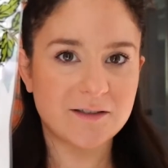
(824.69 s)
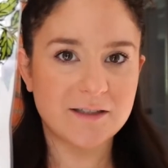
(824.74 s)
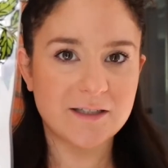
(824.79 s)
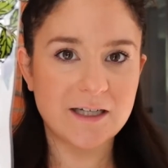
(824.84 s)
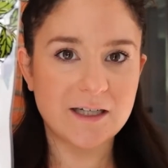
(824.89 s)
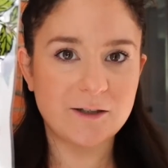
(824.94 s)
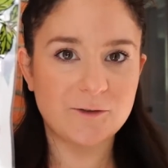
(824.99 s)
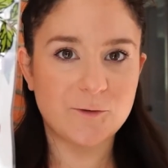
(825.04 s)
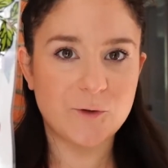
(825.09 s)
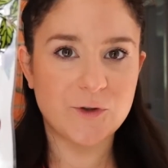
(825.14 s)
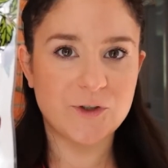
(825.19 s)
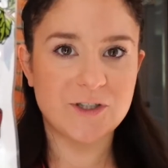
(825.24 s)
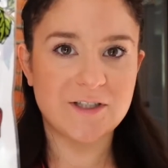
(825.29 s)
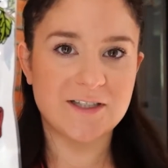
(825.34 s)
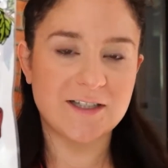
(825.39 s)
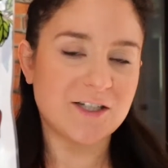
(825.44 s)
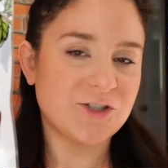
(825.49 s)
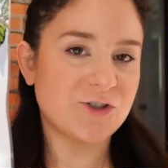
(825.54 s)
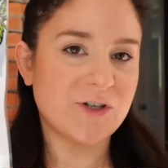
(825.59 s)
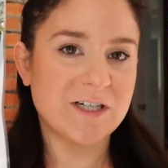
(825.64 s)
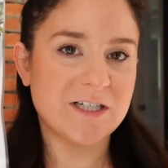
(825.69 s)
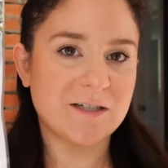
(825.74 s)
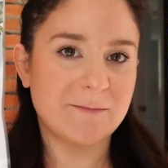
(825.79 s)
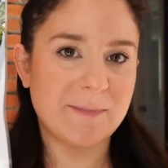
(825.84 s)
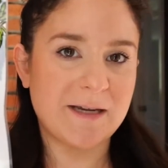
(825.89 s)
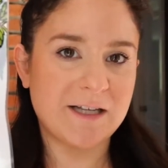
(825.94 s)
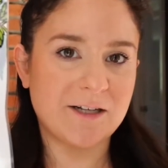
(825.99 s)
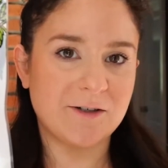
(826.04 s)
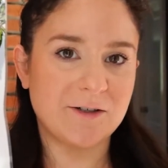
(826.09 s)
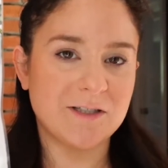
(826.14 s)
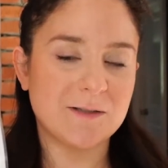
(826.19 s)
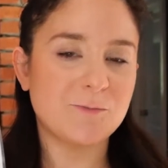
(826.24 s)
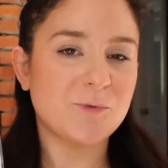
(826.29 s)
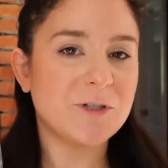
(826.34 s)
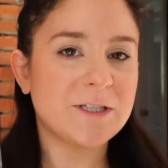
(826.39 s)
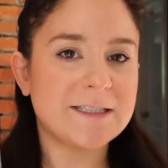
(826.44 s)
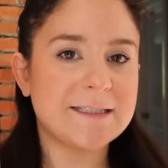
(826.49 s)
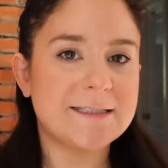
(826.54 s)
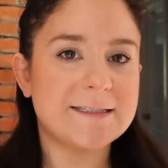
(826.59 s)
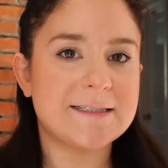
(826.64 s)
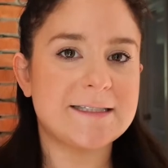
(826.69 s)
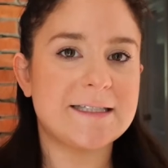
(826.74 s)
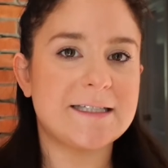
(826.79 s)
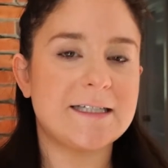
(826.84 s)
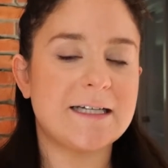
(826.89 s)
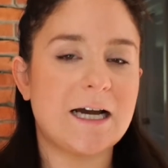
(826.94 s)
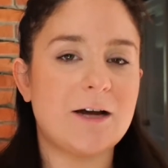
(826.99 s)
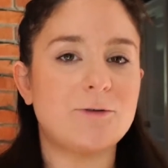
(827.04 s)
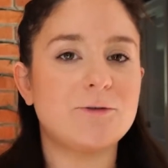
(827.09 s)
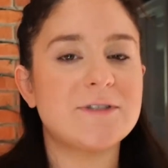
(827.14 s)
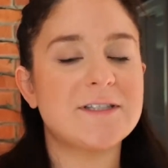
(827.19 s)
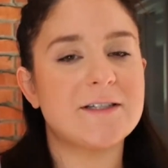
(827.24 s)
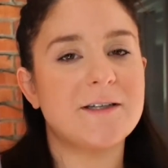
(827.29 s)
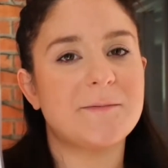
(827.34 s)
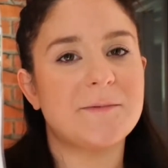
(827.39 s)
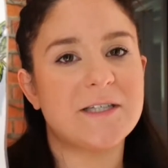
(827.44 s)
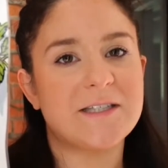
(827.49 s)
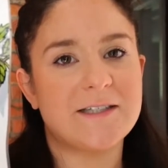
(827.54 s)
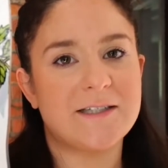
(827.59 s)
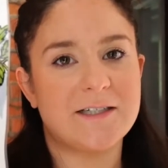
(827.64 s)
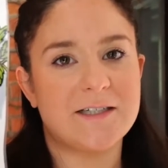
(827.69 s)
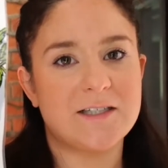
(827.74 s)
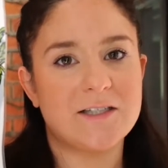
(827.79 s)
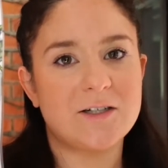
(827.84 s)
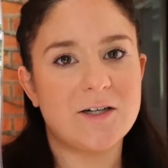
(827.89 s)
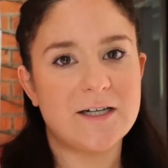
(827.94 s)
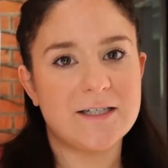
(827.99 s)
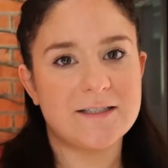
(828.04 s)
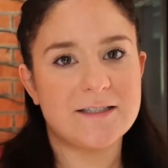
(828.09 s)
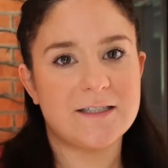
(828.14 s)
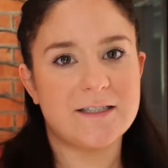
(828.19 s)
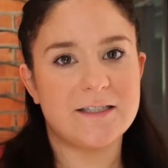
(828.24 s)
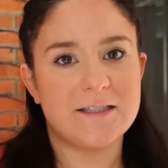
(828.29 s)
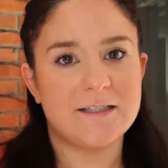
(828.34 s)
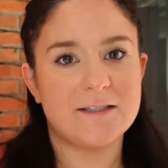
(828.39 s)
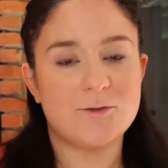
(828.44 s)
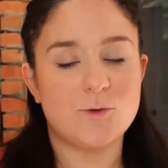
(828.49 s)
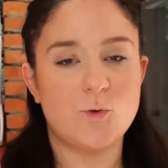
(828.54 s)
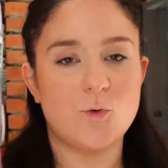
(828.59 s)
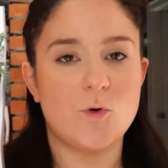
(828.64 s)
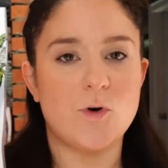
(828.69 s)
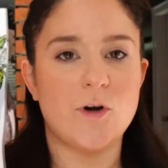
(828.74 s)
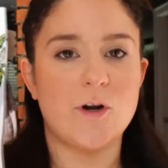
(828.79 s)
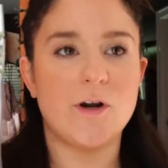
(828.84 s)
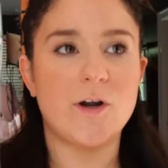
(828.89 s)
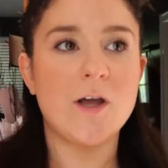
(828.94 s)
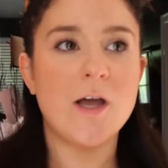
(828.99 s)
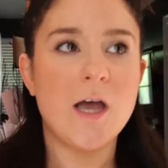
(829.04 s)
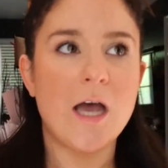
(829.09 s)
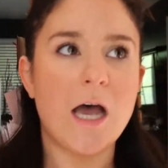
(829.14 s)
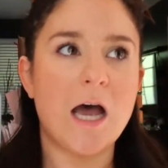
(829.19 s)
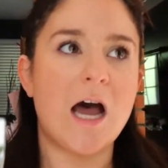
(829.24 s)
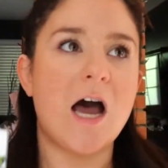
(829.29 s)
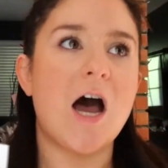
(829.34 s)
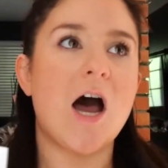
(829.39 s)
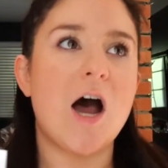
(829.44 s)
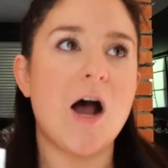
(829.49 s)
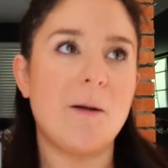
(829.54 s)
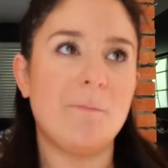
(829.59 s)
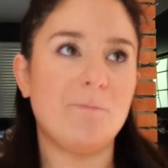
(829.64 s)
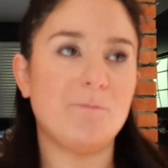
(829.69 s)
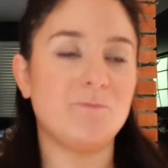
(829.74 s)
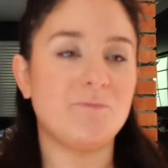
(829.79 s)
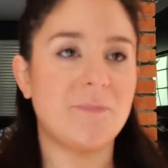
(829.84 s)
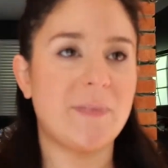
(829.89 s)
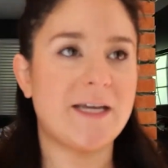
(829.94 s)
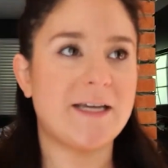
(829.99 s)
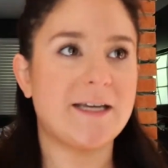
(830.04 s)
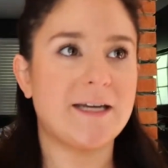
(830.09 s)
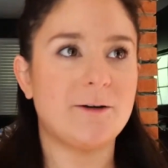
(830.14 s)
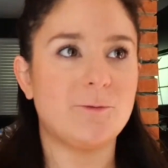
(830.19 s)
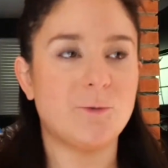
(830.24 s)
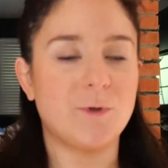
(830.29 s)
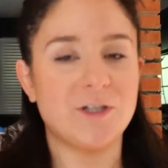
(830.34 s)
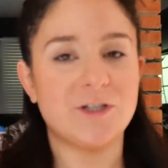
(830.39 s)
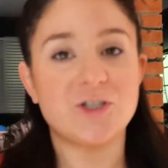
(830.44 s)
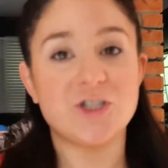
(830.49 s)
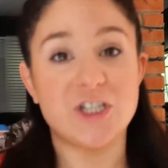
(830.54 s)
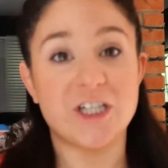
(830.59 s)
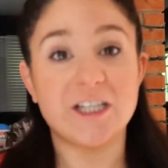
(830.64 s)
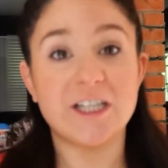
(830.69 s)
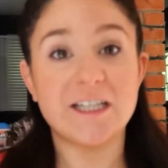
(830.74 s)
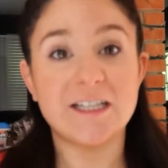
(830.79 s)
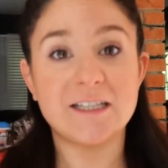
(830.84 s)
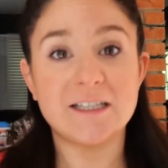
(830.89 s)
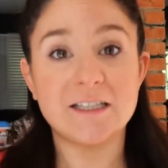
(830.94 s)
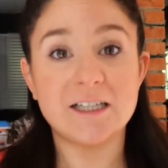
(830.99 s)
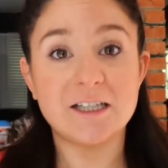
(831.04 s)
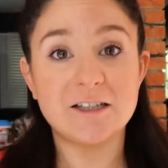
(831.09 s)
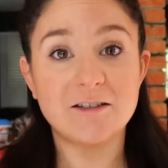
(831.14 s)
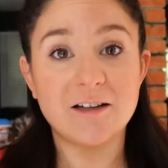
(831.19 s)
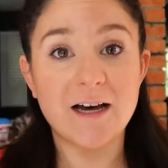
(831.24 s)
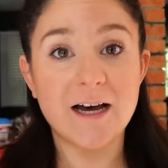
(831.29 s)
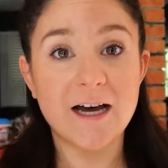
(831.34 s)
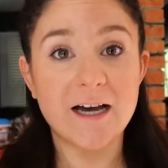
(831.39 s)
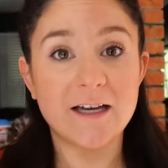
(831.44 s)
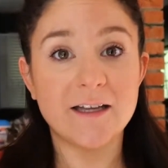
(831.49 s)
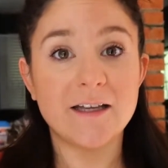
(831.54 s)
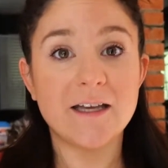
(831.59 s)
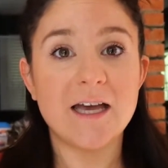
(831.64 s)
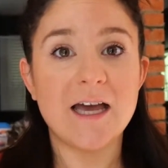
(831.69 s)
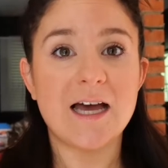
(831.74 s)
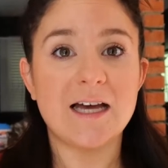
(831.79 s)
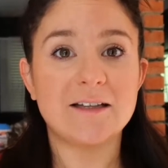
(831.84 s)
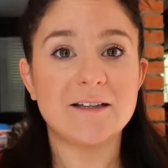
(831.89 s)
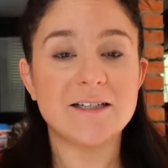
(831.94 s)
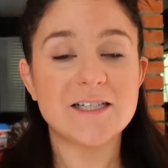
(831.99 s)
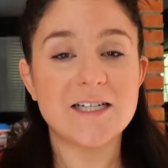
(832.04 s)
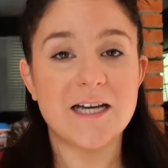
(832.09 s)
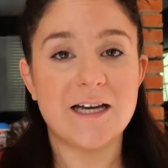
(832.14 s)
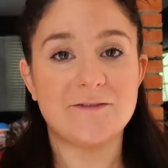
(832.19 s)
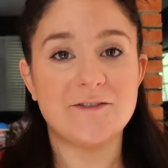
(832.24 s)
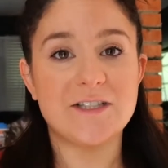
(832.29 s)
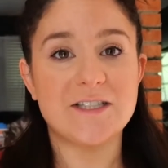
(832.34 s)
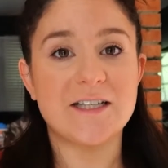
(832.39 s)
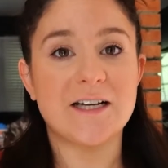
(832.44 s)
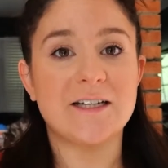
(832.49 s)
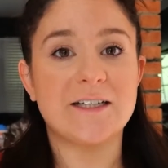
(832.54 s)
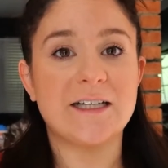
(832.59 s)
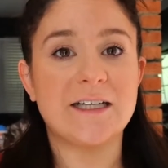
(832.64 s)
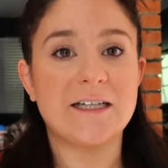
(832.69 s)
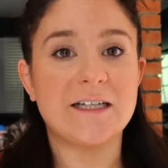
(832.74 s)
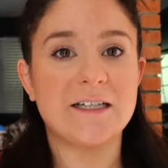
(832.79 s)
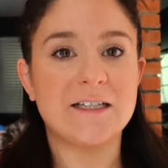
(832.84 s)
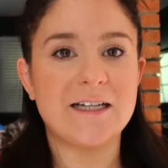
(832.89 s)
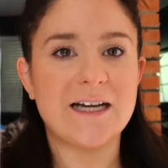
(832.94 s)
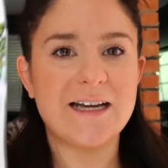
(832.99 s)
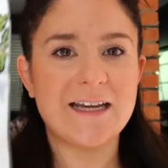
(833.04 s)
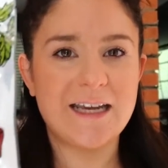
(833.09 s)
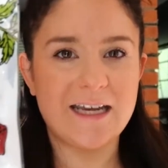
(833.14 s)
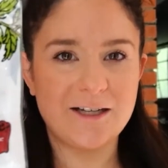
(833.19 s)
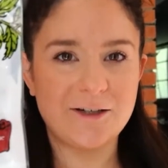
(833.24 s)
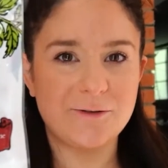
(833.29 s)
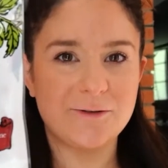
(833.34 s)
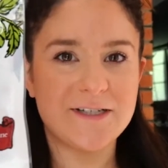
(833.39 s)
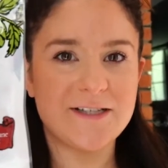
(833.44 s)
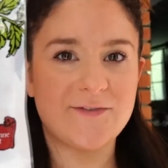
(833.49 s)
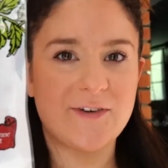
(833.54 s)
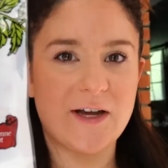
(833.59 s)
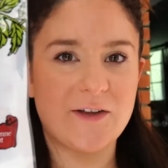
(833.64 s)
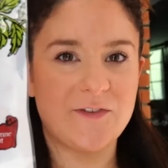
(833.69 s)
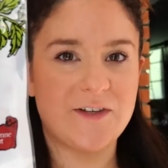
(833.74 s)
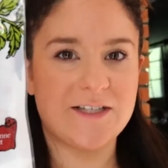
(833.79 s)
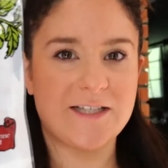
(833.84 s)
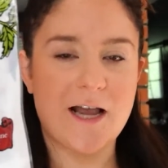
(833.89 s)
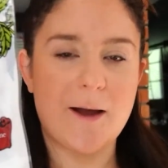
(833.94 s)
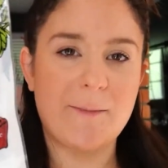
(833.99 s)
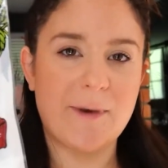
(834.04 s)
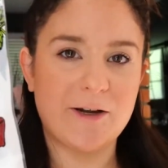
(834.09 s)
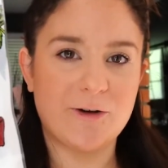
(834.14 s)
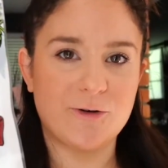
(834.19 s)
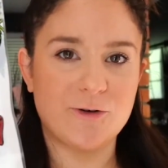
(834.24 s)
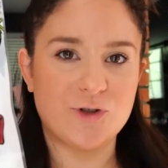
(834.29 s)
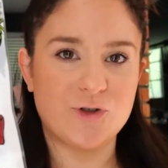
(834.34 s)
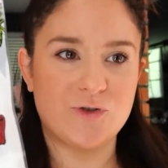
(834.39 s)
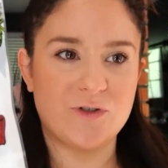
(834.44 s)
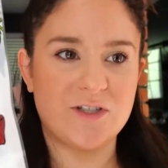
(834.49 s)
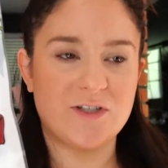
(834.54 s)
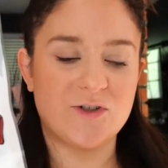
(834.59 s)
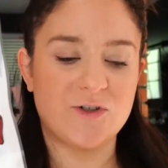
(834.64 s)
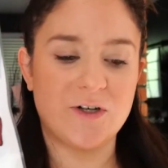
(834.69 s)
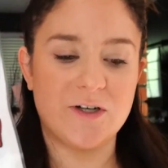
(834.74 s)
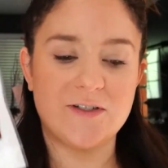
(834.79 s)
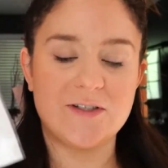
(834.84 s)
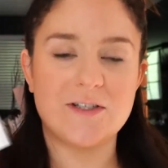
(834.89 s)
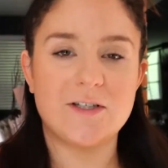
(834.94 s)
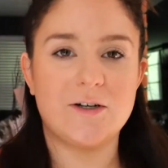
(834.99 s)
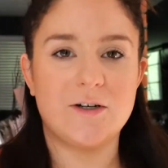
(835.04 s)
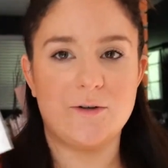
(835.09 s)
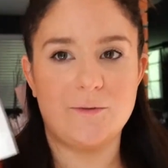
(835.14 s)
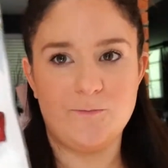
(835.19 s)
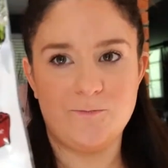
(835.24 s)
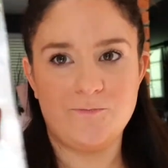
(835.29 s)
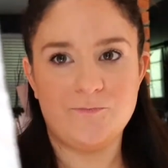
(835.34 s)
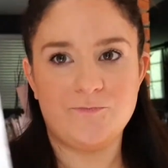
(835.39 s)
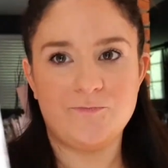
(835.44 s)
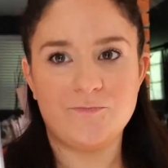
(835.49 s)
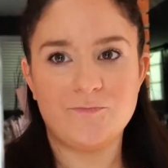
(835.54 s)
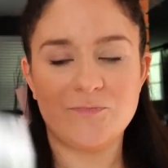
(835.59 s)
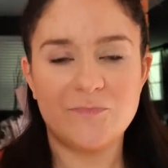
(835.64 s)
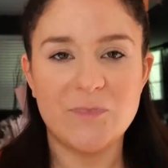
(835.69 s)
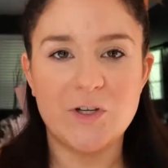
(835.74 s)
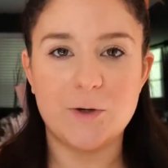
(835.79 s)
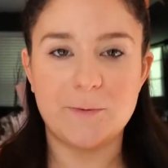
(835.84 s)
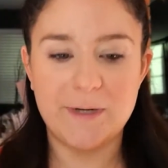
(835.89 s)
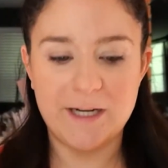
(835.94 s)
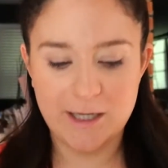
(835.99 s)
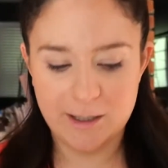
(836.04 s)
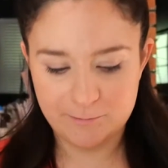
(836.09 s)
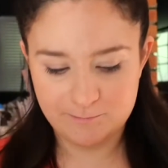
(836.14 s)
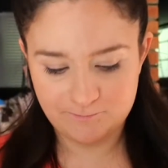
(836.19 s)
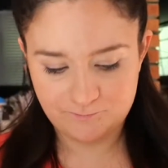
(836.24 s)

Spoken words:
California sun-dried tomatoes, pretty easy. I will slip this into sauces or make it with chicken a lot. I like to have these on hand. I can't always find these at my grocery store, so here we are.